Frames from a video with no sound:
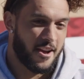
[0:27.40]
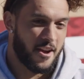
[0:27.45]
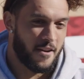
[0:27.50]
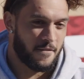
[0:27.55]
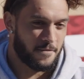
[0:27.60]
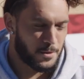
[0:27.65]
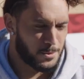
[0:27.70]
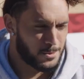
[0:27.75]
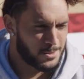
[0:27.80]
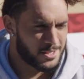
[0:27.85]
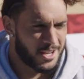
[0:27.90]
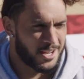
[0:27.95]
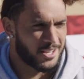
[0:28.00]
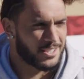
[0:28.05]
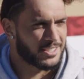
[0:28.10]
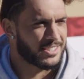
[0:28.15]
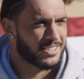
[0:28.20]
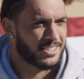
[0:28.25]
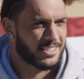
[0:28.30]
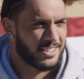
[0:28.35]
a few
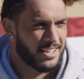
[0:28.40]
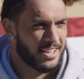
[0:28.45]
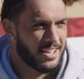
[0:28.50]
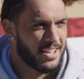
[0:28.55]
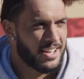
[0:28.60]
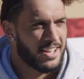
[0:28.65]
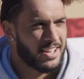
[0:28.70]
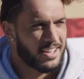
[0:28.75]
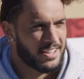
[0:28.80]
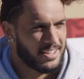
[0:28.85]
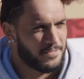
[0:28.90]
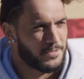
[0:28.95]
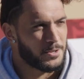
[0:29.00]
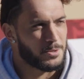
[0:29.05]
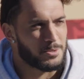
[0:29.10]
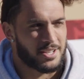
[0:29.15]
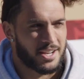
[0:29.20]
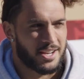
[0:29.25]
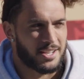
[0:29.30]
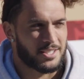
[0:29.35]
times. Yeah? A
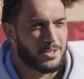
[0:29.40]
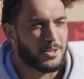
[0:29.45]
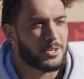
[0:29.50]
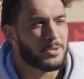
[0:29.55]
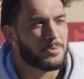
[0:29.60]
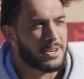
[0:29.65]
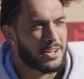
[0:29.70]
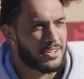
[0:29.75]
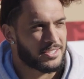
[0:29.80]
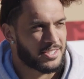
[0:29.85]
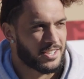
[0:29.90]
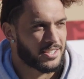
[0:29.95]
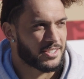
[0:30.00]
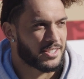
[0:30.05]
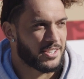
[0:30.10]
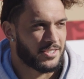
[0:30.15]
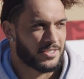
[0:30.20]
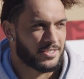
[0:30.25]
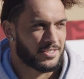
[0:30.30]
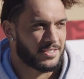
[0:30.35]
few times. Only when I was young
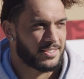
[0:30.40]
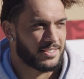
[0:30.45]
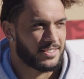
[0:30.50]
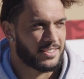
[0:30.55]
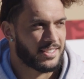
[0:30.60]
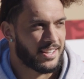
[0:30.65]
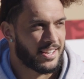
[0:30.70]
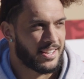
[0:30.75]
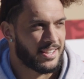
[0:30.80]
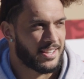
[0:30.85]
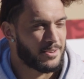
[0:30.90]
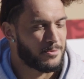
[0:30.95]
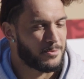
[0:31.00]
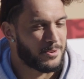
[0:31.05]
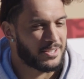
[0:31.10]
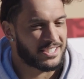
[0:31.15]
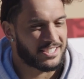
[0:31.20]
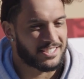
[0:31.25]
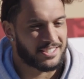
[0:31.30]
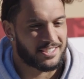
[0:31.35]
though. Okay. And then
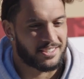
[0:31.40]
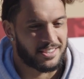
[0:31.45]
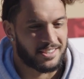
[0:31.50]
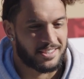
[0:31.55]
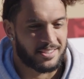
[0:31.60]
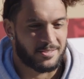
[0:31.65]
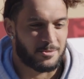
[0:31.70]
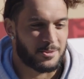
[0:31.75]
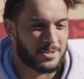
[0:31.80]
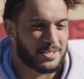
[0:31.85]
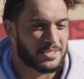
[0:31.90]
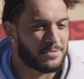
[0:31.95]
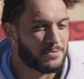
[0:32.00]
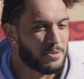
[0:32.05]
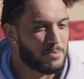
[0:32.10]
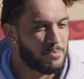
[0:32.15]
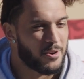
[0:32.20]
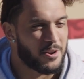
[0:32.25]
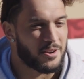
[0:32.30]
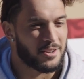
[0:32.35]
once once
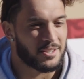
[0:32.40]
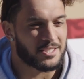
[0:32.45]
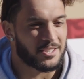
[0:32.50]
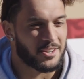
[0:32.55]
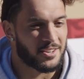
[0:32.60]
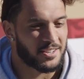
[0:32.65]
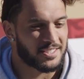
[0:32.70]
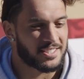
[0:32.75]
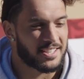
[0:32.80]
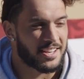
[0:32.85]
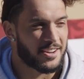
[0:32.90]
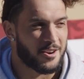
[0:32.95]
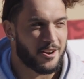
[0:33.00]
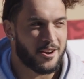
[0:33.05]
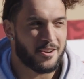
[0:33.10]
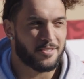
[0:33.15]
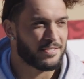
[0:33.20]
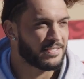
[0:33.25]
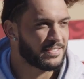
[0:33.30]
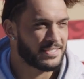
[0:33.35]
football started to take
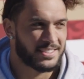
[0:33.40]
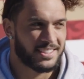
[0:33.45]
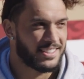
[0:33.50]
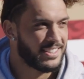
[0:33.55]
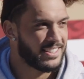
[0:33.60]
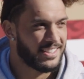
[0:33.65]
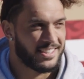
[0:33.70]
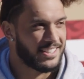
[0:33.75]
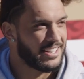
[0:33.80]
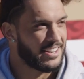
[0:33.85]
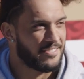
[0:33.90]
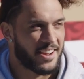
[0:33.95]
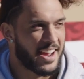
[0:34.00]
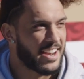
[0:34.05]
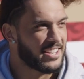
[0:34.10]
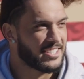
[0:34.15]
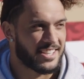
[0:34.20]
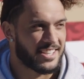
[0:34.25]
off, never Not had